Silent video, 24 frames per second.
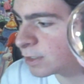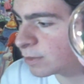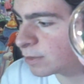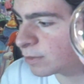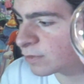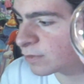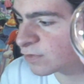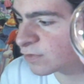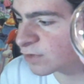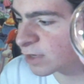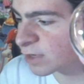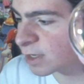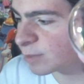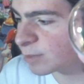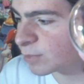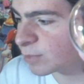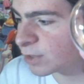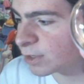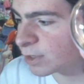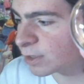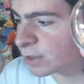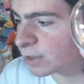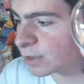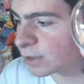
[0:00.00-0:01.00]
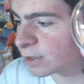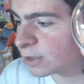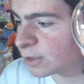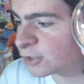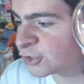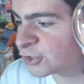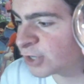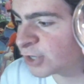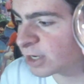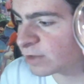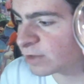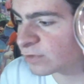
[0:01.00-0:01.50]
Once again, I'm gonna
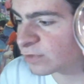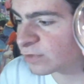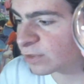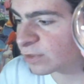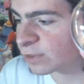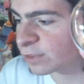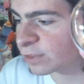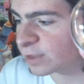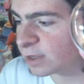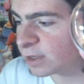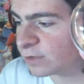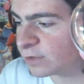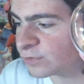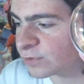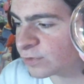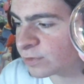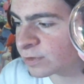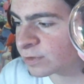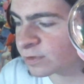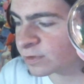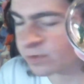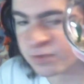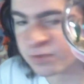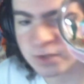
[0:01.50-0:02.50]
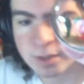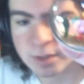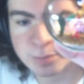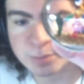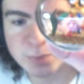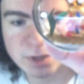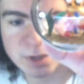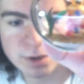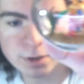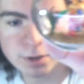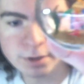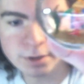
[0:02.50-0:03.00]
change the thing so you can see it
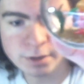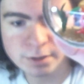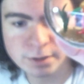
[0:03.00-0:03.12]
better.